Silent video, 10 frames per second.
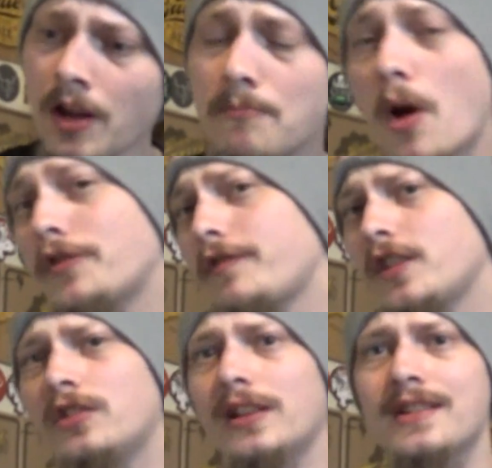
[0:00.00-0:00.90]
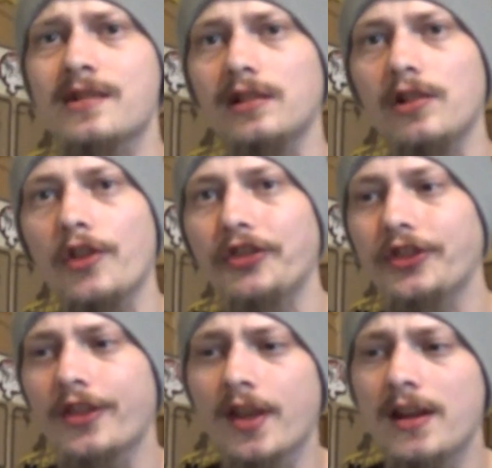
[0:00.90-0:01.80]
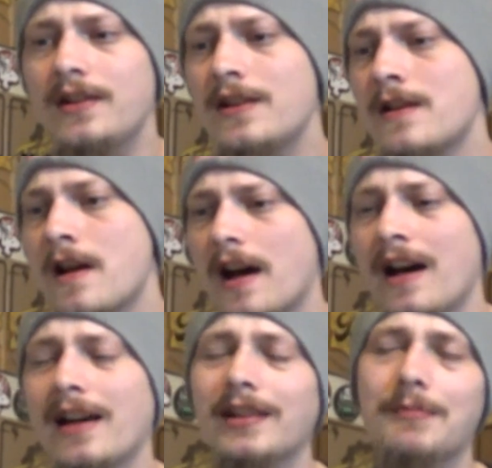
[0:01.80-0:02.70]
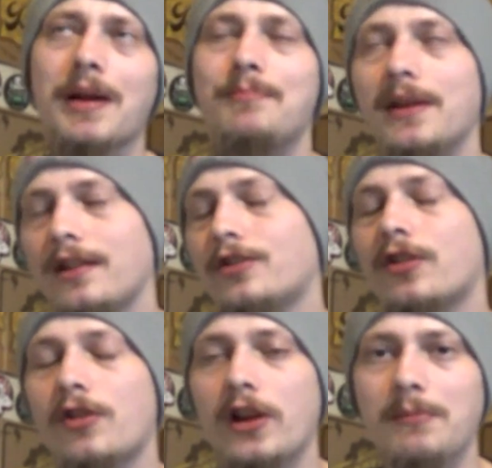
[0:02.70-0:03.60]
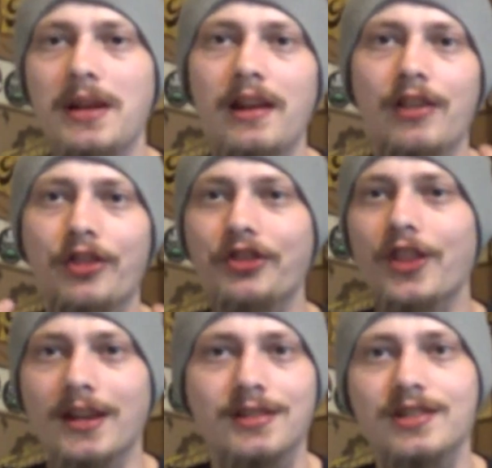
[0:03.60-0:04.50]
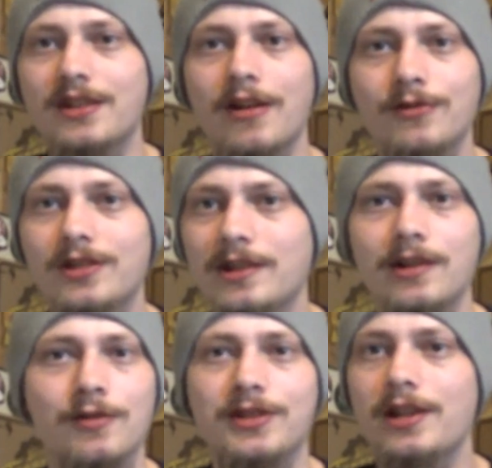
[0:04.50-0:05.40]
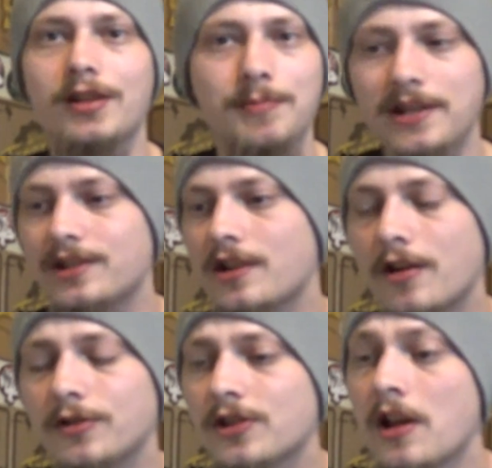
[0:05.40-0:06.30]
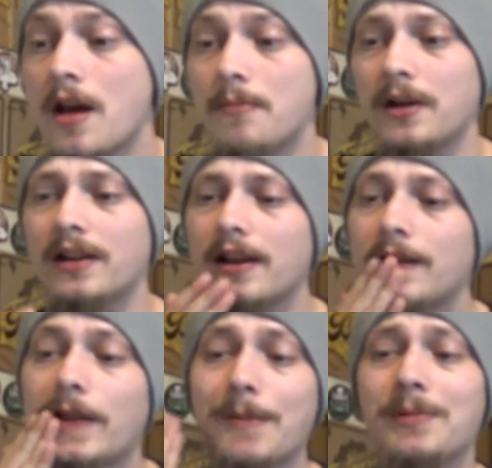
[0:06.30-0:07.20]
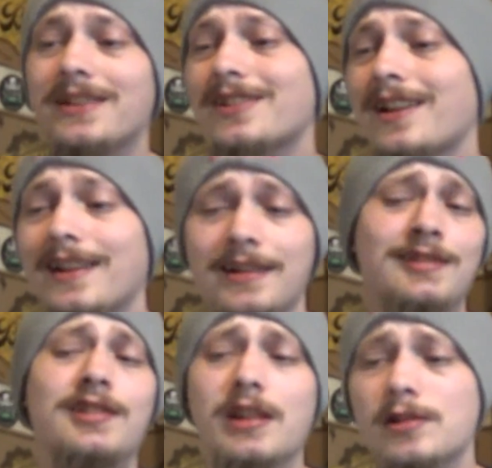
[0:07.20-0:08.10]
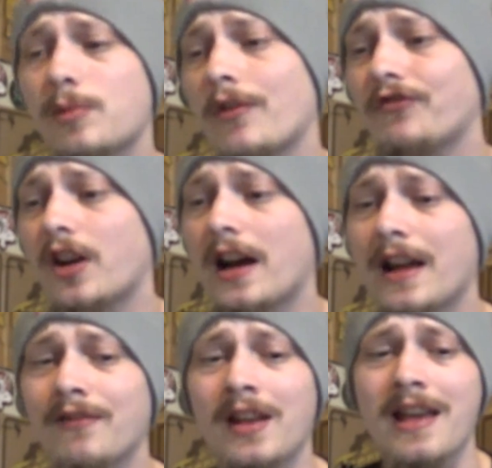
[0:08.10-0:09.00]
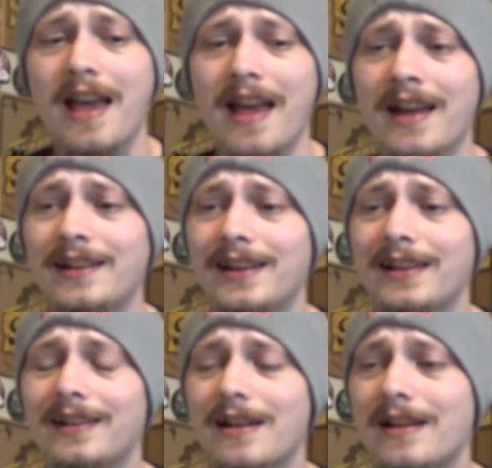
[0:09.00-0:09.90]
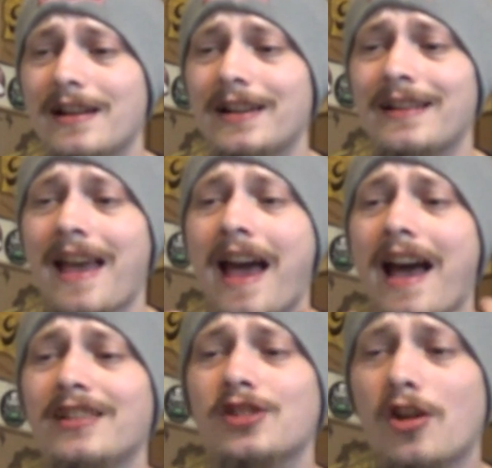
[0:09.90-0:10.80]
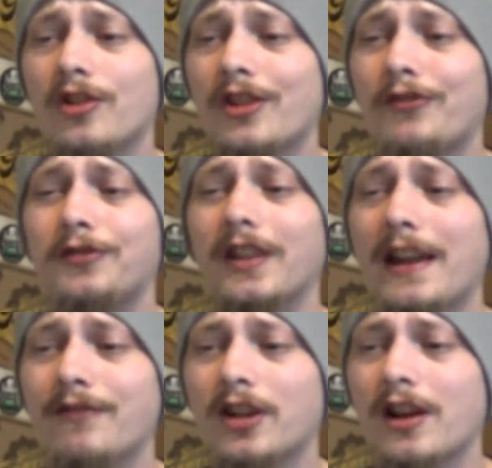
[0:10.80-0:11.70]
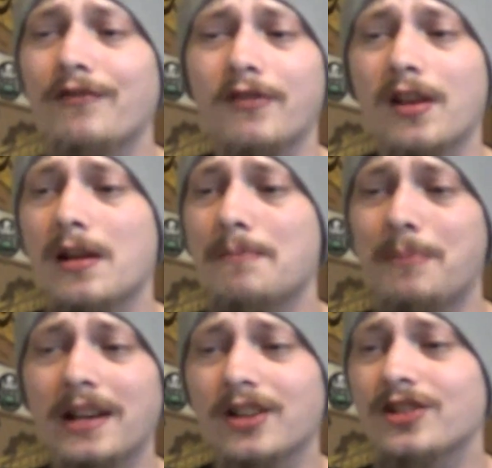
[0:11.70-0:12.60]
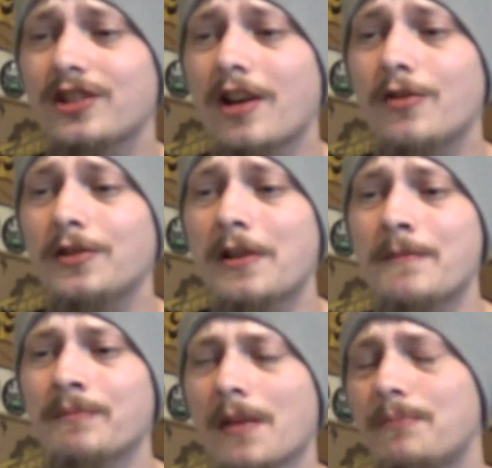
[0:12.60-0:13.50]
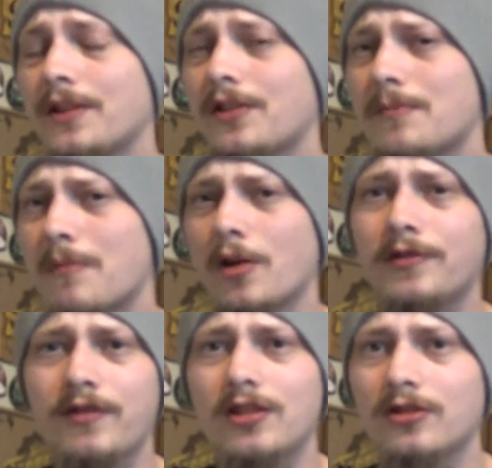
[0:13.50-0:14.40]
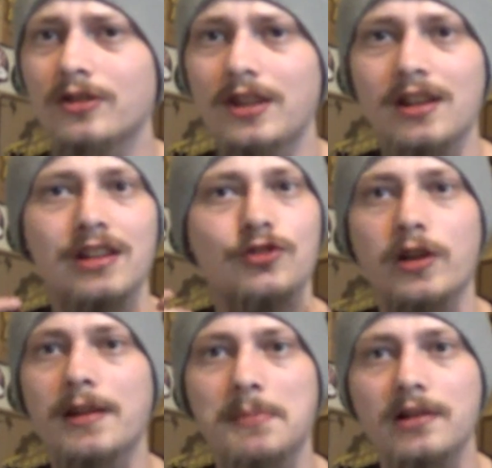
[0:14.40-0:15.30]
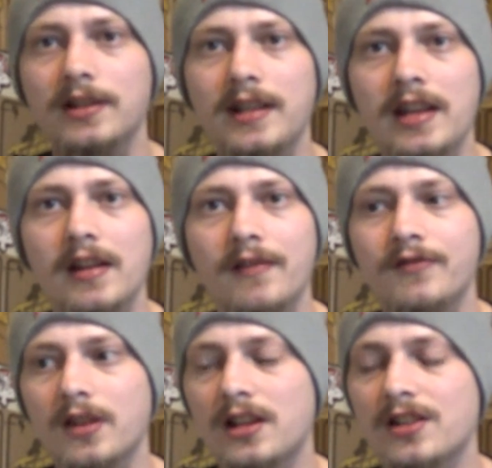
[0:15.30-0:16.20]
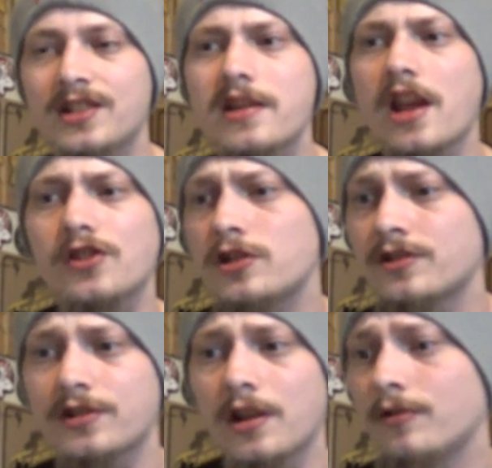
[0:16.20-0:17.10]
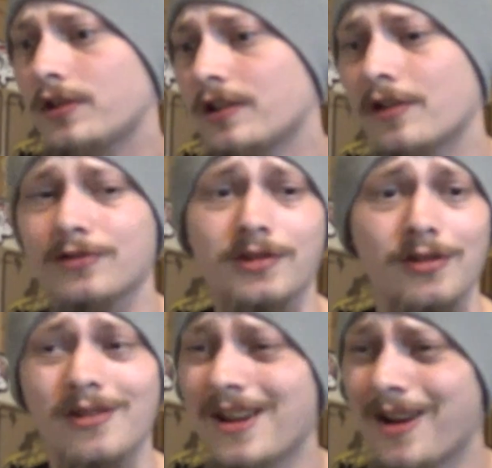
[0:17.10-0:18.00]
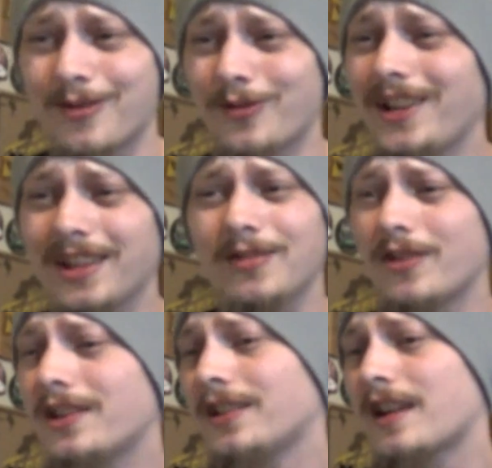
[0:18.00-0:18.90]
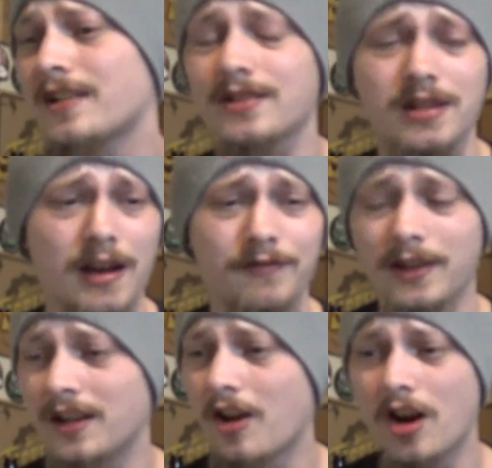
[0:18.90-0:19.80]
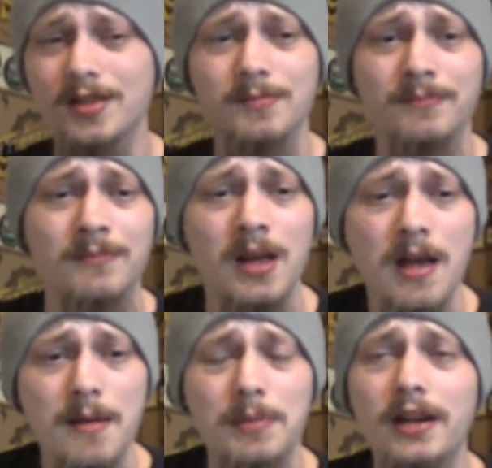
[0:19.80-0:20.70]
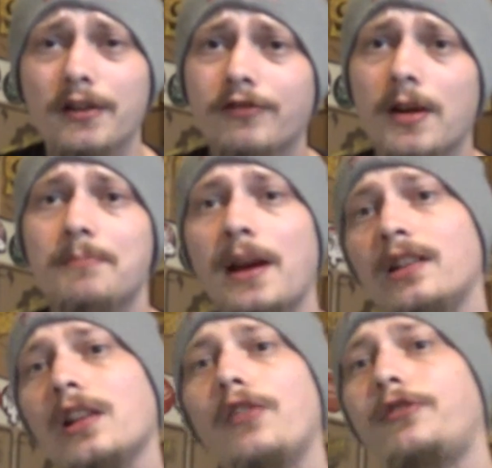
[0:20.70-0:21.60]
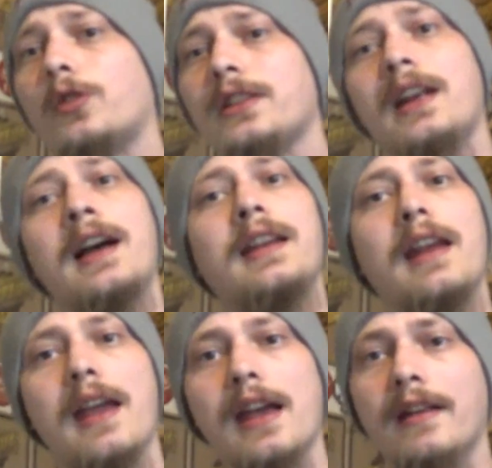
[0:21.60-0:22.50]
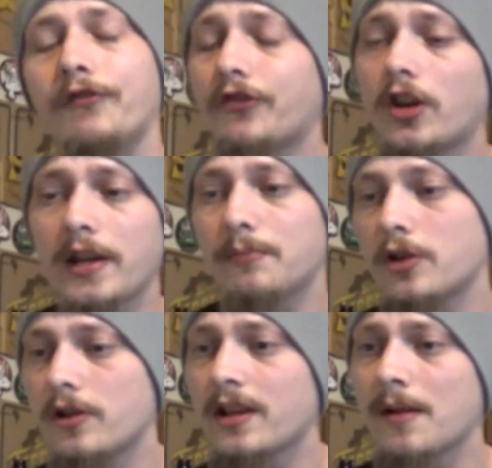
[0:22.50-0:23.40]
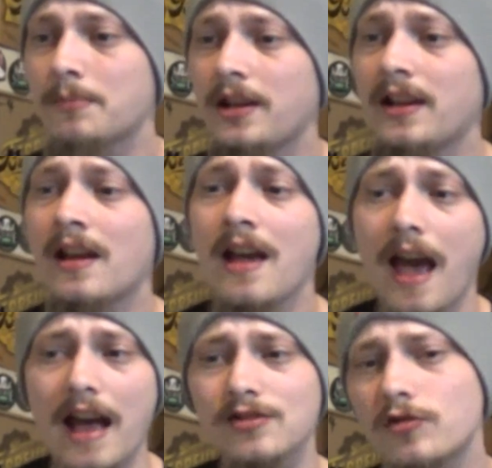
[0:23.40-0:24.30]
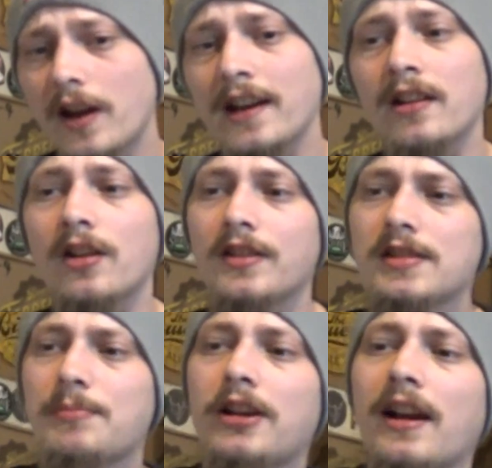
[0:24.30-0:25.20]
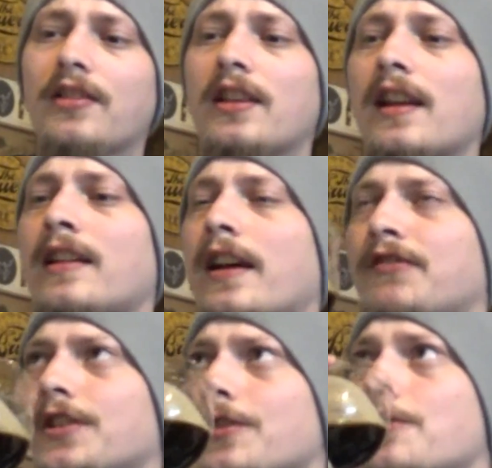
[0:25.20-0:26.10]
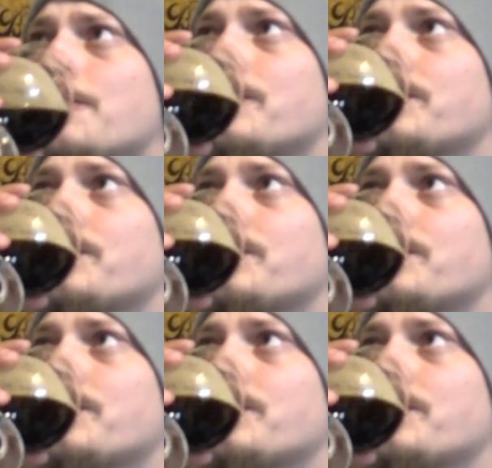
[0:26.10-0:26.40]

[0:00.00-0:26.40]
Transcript: Mouthfeel is a little thin. I like my big, creamy, thick stouts, you know, syrupy stouts. But that being said, it is 6.5. And it has all the flavor of a bigger stout, but the mouthfeel, the drinkability of a session stout, you know. So really, really nice stuff. Awesome beer from Parallel 49 and Fernie Brewing Company. As a rating on this beer, I think I'd have to go.